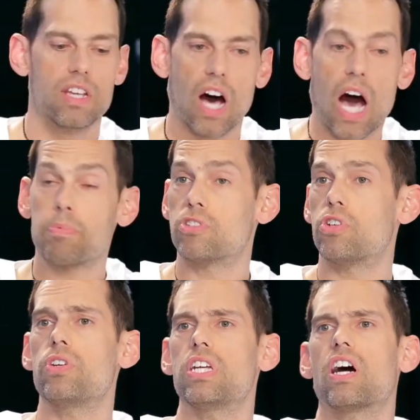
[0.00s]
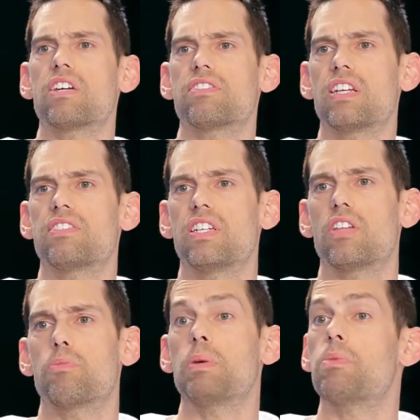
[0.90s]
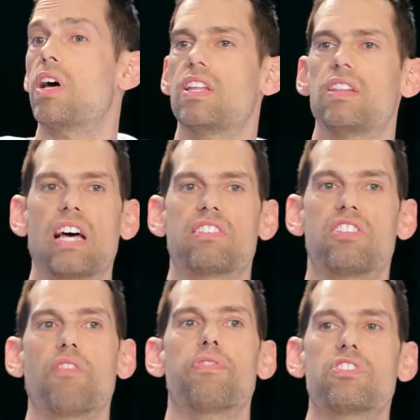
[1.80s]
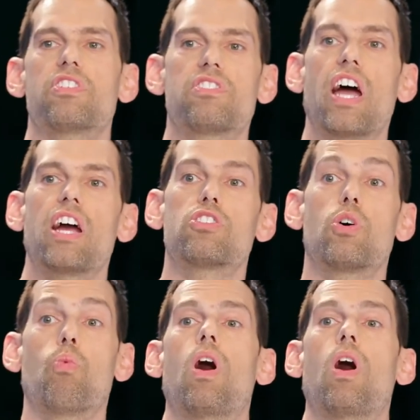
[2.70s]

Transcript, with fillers: the opportunity cost that I see in other people, and then that selfish desire to